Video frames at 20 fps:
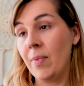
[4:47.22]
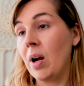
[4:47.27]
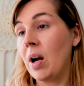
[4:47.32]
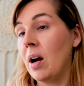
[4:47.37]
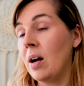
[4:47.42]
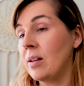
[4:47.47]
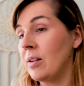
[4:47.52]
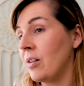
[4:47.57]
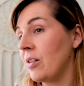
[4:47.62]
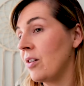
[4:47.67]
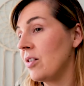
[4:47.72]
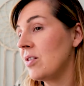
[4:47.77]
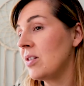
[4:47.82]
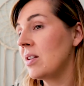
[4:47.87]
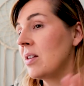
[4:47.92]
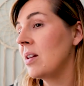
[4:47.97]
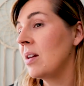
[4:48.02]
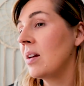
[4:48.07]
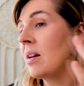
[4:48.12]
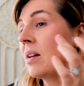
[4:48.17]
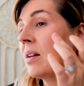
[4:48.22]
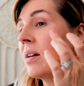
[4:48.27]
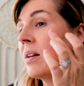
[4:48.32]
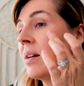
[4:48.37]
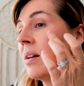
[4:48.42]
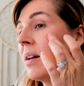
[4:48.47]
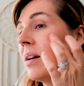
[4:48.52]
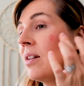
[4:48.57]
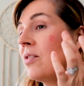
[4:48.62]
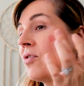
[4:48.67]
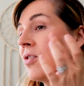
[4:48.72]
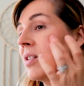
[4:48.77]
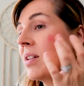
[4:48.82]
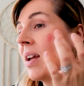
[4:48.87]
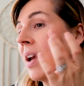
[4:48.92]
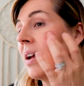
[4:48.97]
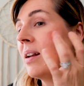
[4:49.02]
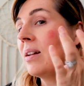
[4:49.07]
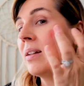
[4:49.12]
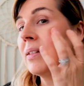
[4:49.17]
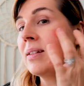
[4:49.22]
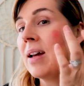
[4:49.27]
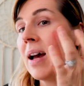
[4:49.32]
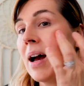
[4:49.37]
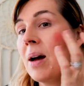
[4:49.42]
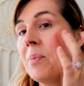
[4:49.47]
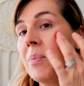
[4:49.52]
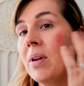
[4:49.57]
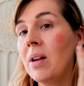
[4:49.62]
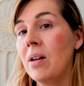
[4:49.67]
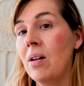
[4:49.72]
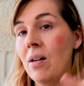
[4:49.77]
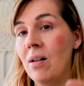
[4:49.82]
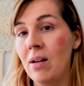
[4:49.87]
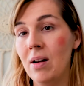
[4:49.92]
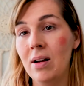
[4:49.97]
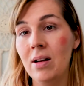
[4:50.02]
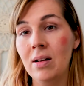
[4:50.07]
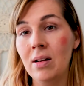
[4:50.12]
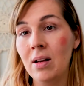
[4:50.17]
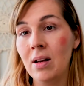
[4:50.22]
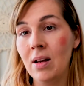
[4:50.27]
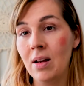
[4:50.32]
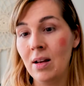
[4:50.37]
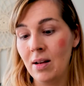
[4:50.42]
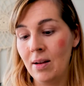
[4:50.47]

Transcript: colors and just kind of tap it on.